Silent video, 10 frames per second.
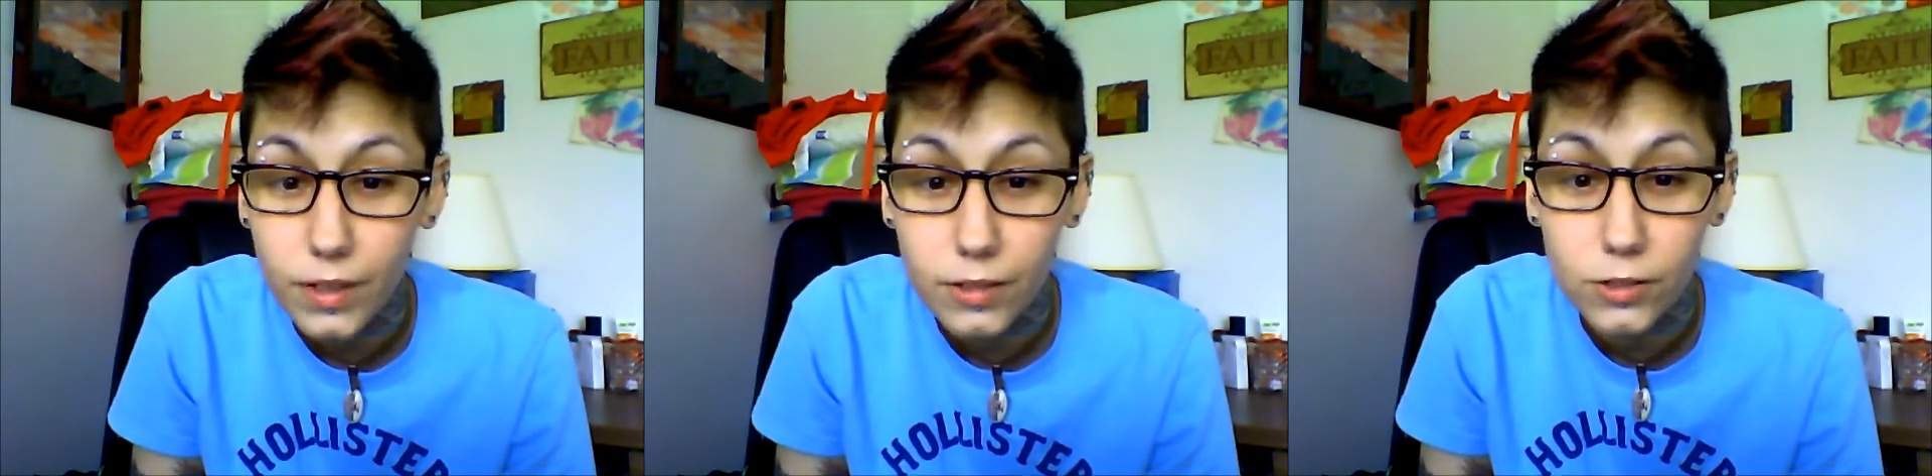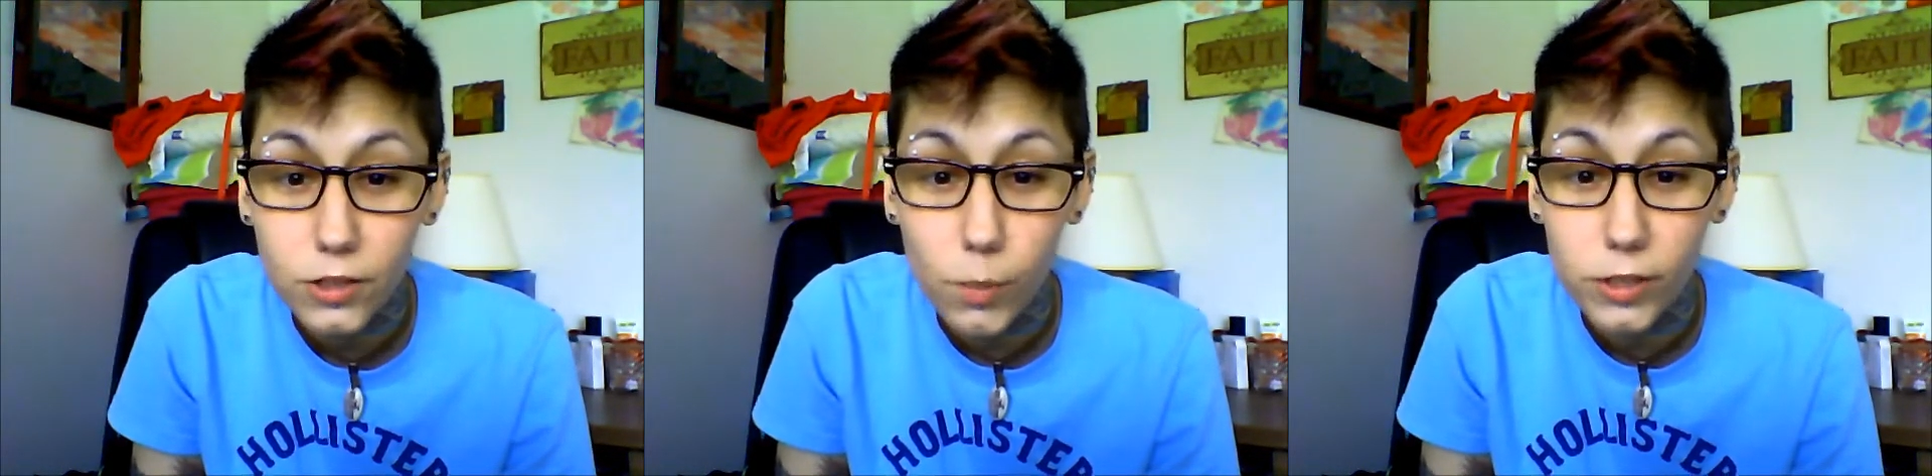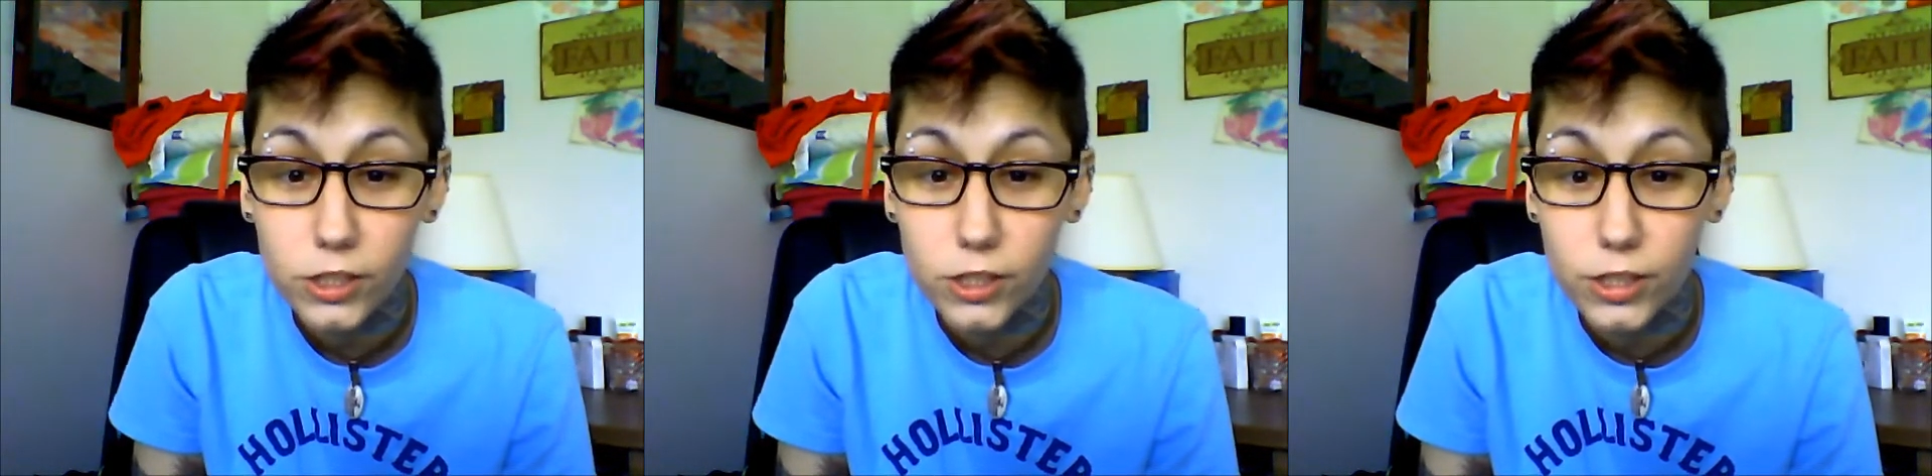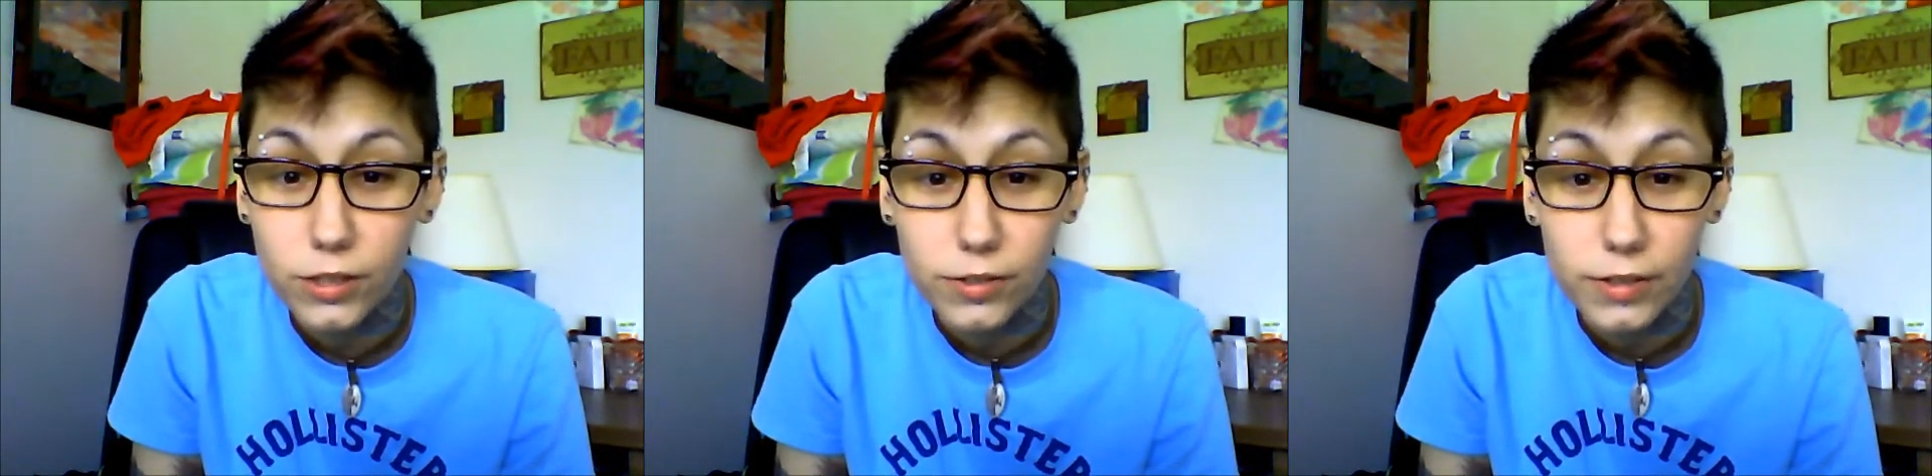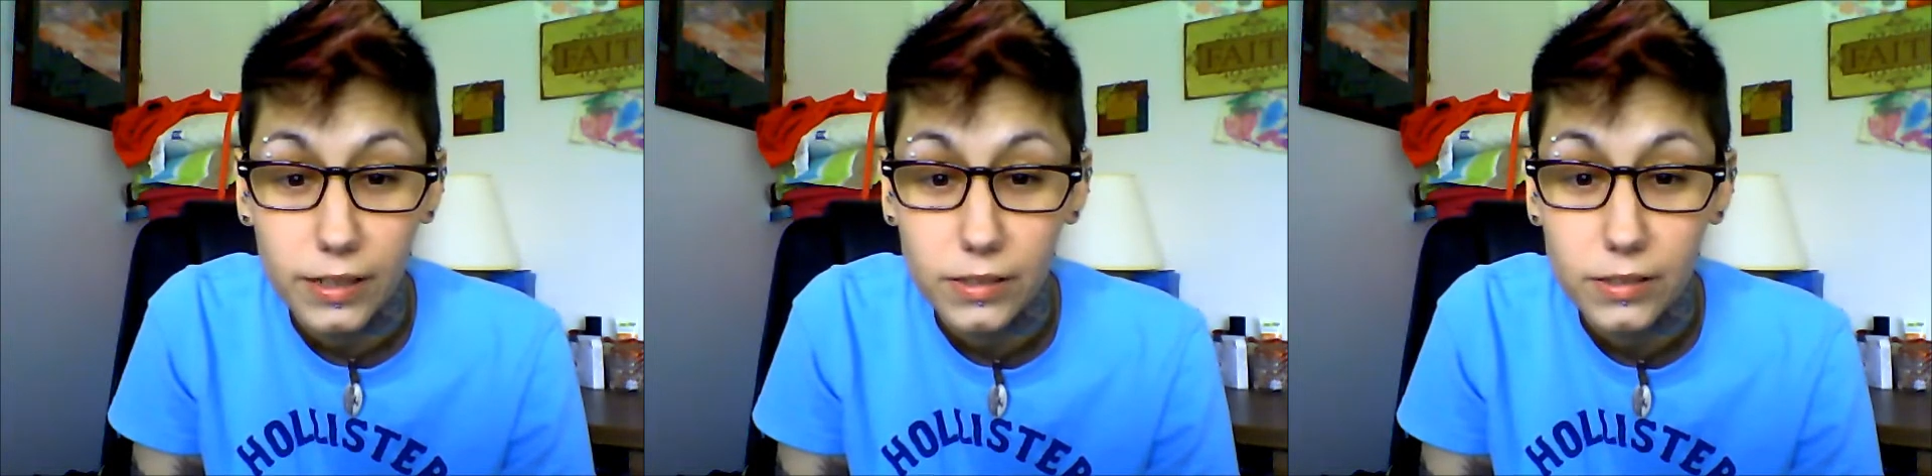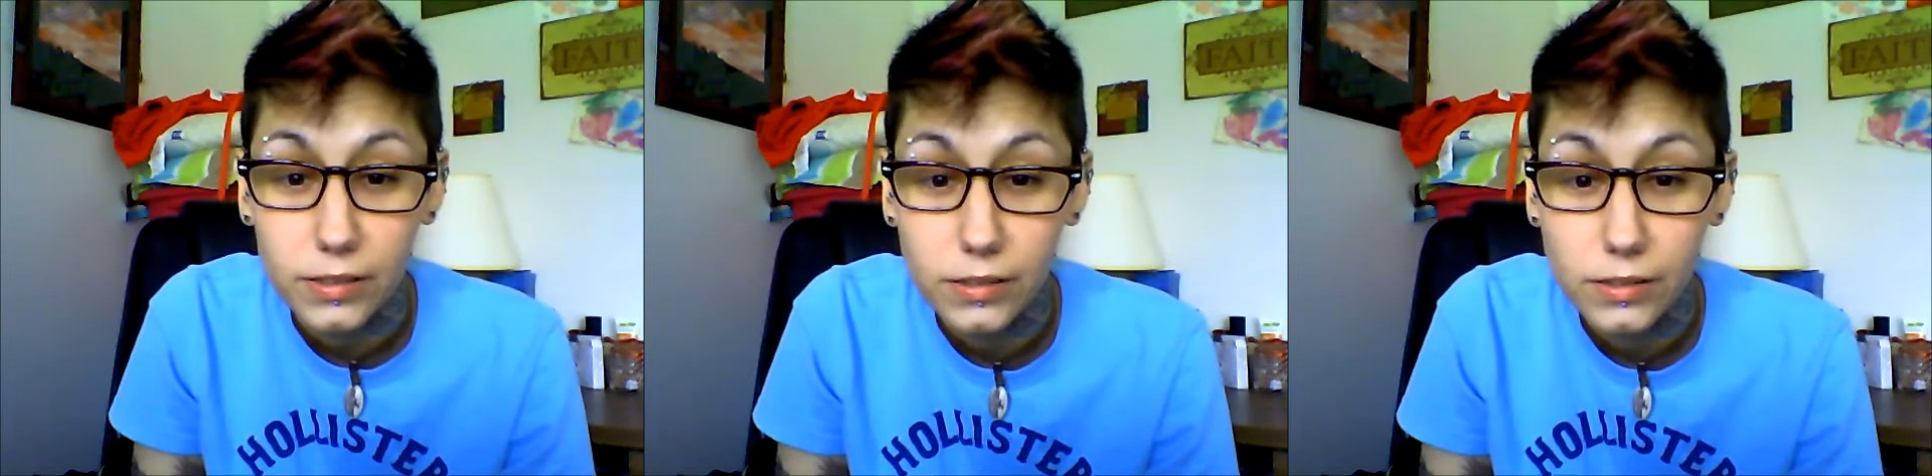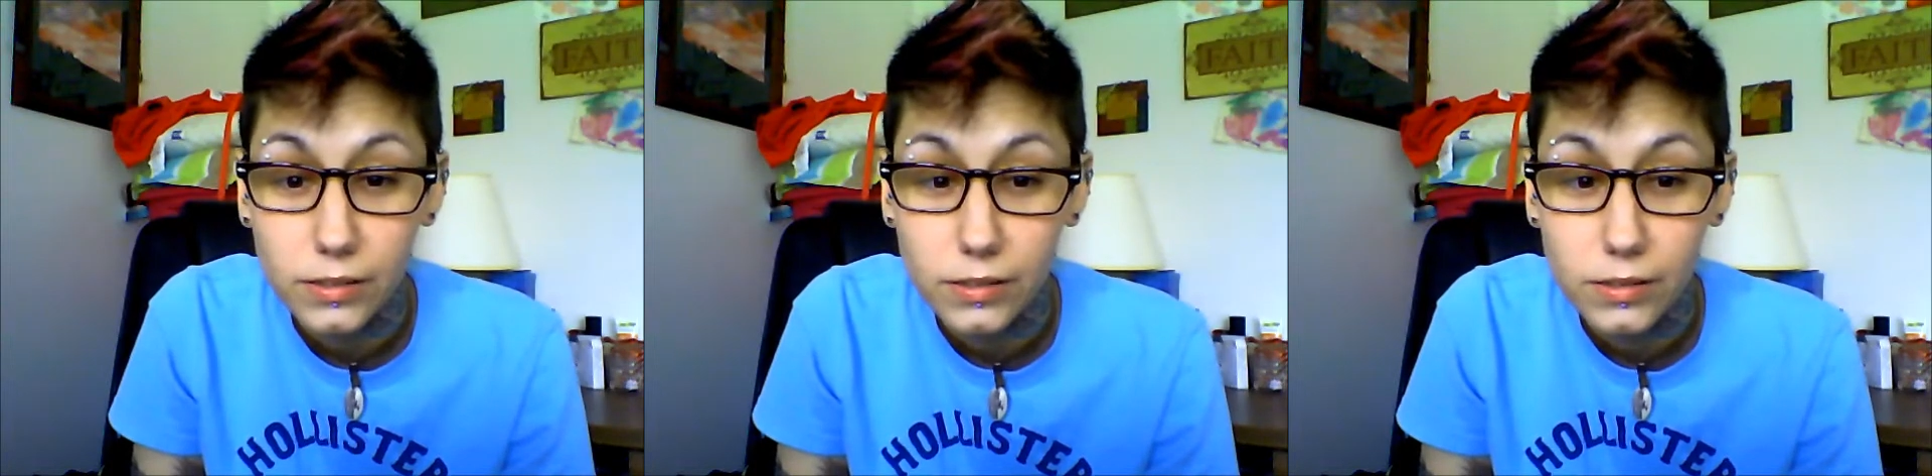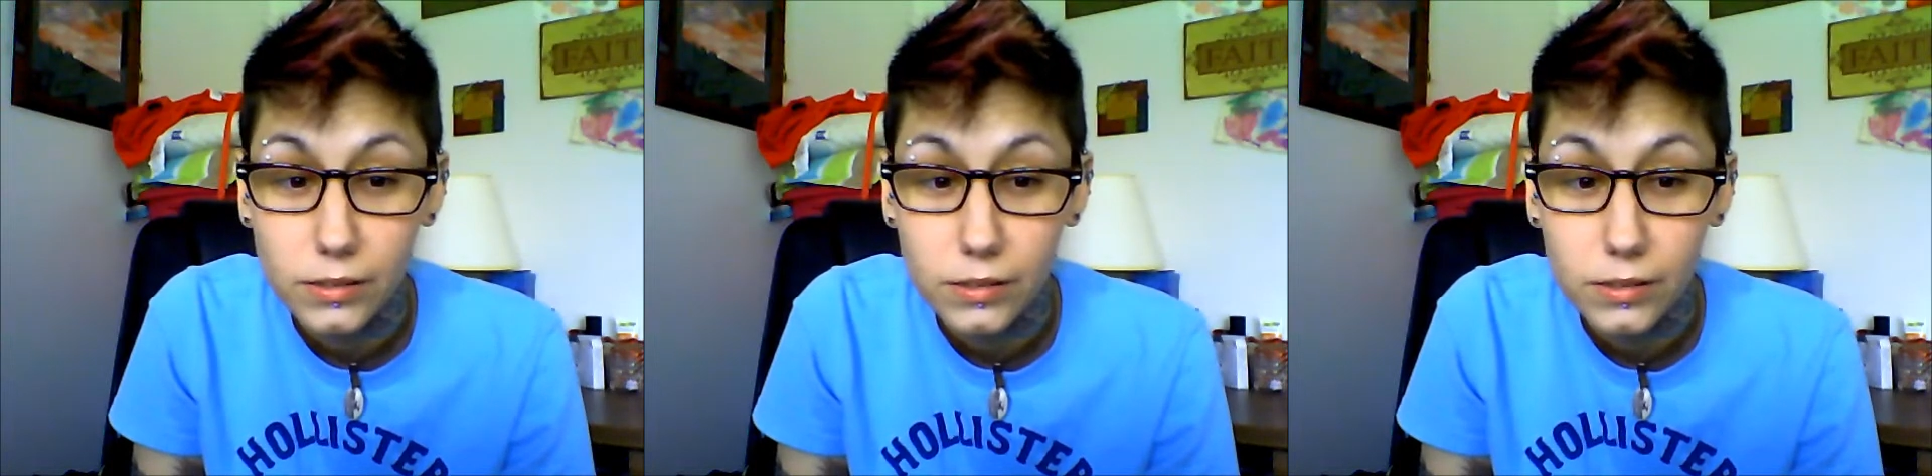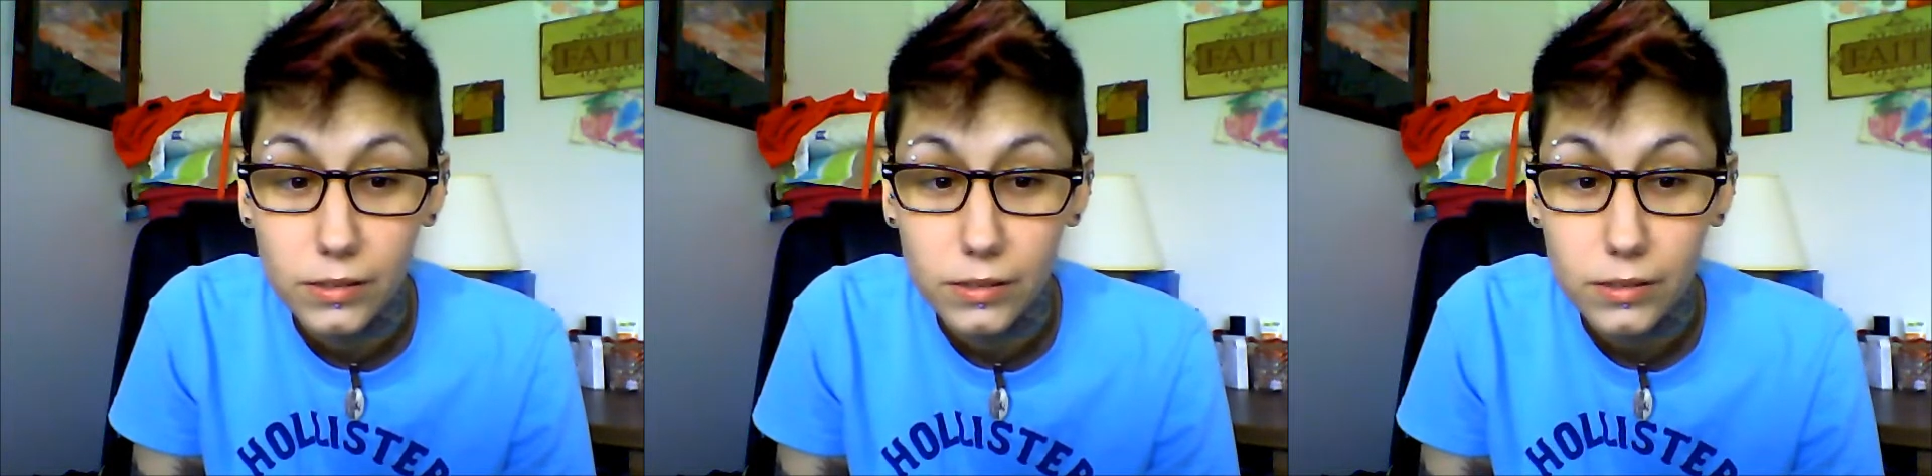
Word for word: So much cuteness is her story.